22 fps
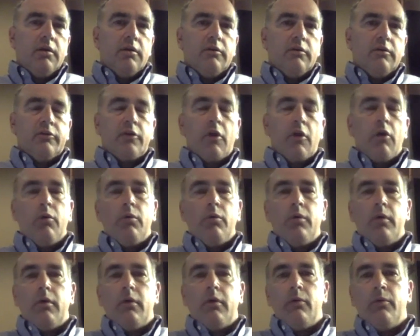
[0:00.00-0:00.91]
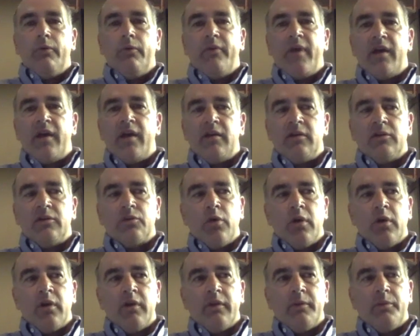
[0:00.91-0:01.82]
So that is
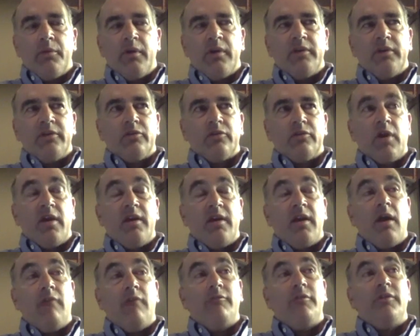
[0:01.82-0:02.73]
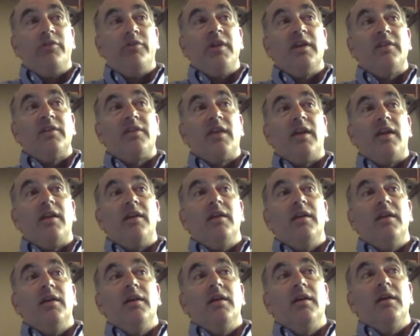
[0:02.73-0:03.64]
one of the places right now. If you think that
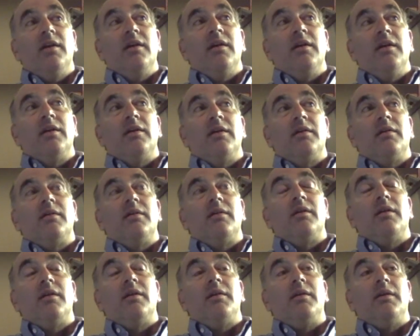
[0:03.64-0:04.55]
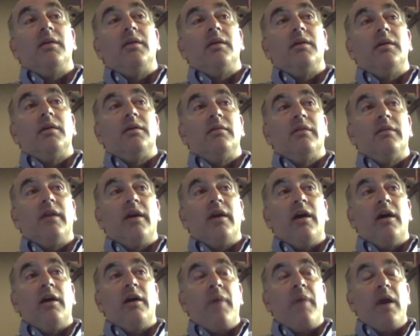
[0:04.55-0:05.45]
a
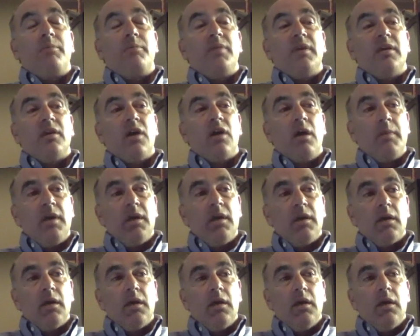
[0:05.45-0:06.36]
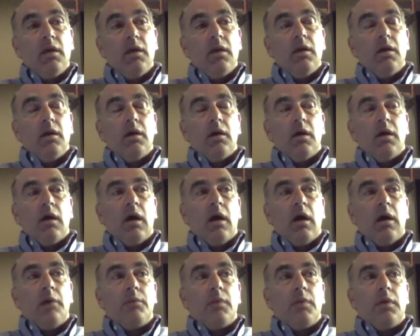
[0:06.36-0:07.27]
layoff might be coming,
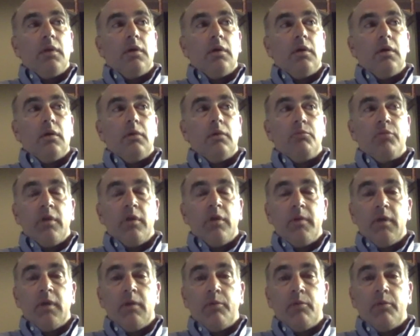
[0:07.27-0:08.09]
premium